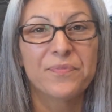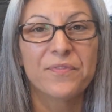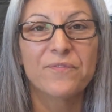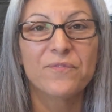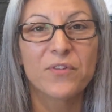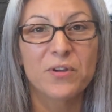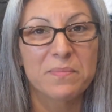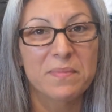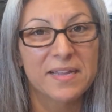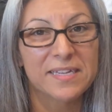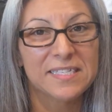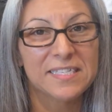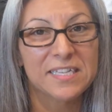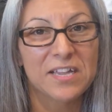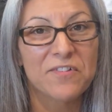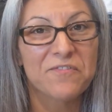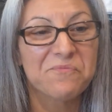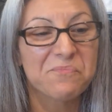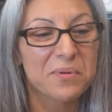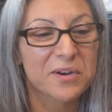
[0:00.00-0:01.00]
for
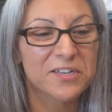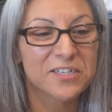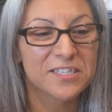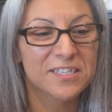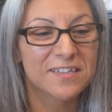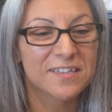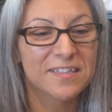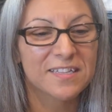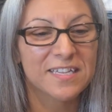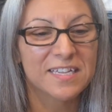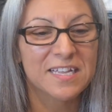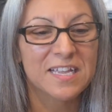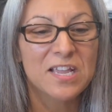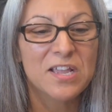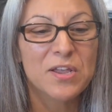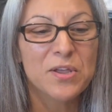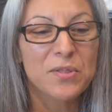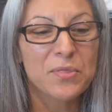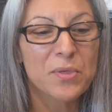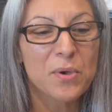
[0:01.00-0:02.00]
myself personally,
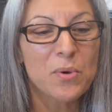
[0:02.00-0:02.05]
the